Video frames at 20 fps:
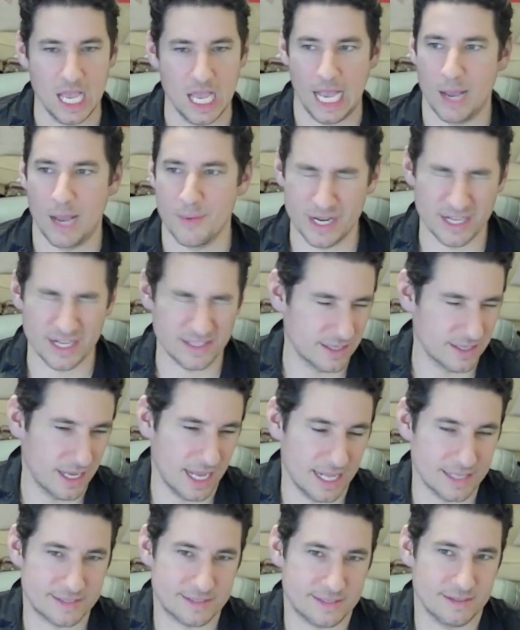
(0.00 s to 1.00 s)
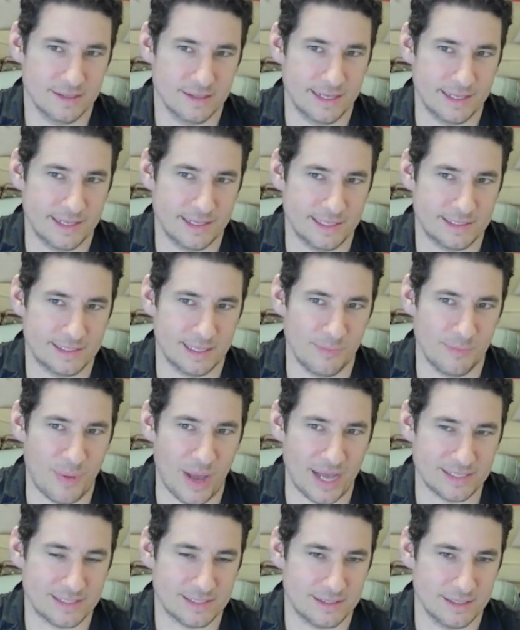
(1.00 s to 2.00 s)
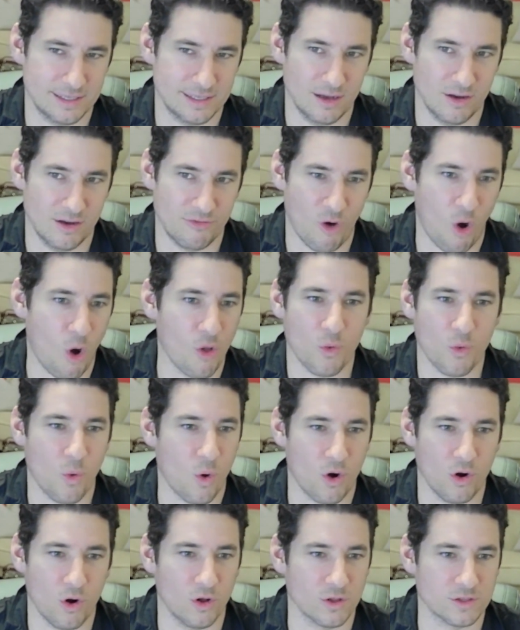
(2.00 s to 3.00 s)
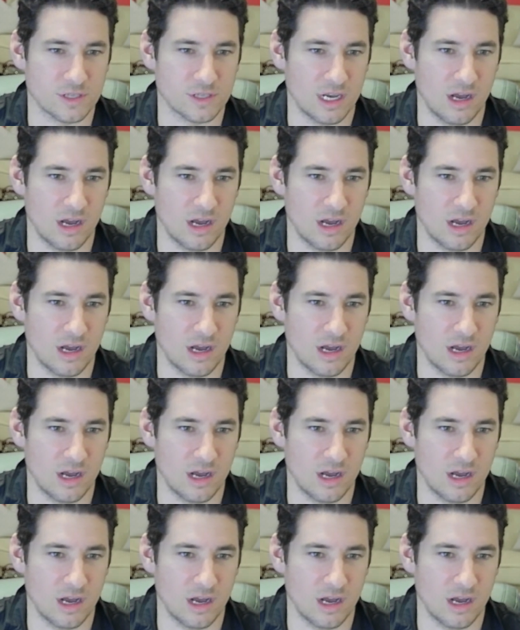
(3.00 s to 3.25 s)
I mean, it's the best of all the worlds